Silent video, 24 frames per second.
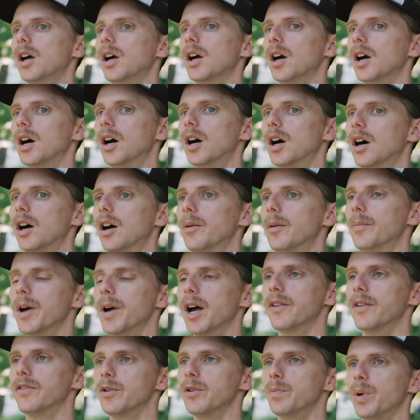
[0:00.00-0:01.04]

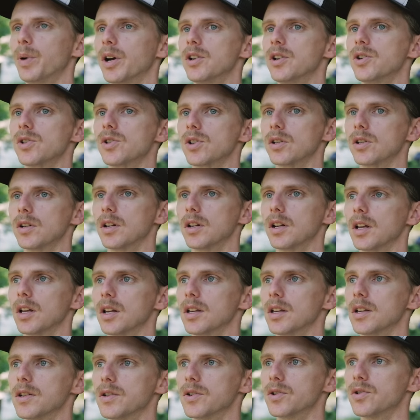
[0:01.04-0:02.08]
Every pension
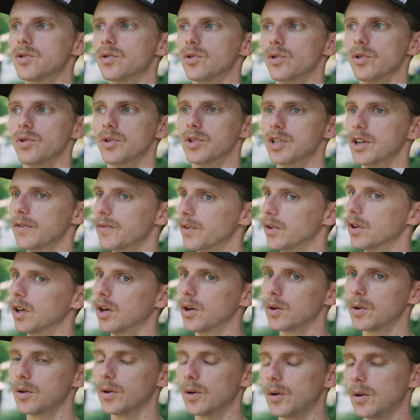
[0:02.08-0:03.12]
is through a different
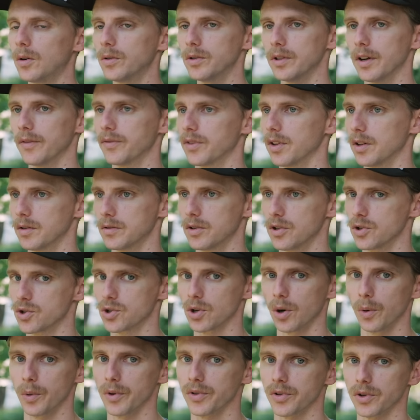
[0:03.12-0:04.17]
local. You have to
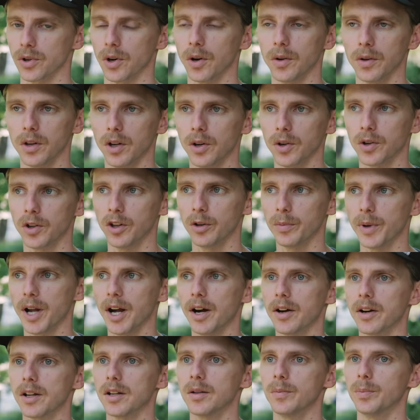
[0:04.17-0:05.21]
consult with your own local
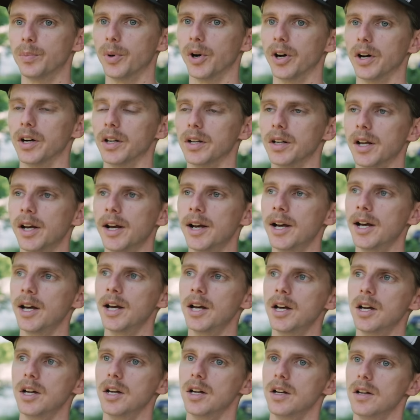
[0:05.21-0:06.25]
about it. But
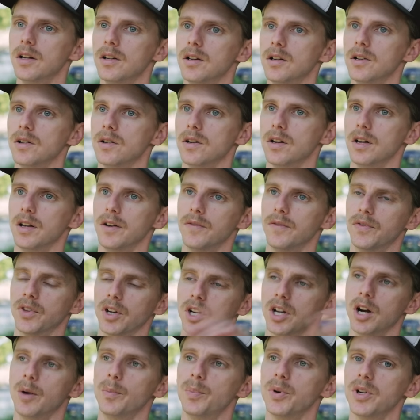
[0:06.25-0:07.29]
if the
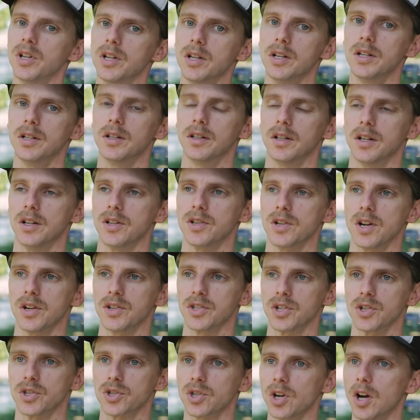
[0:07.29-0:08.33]
company is
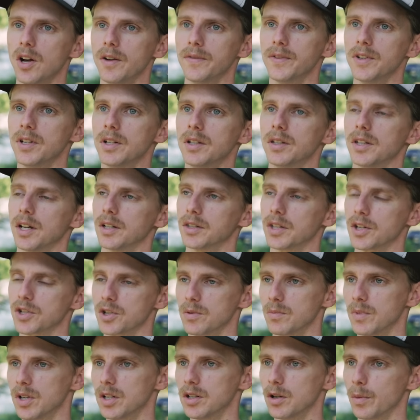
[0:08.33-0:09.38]
insolvent, that
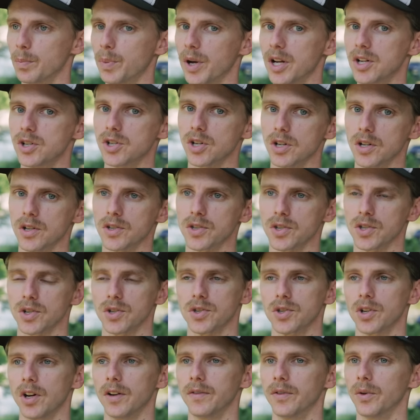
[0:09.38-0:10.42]
doesn't mean your pension is
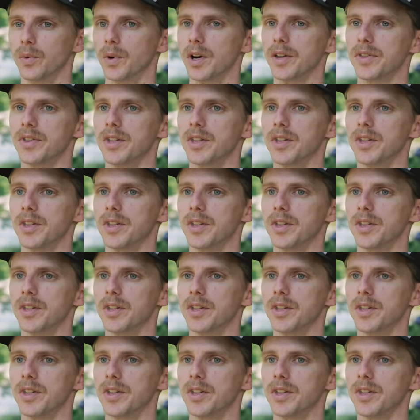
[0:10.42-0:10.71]
insolvent with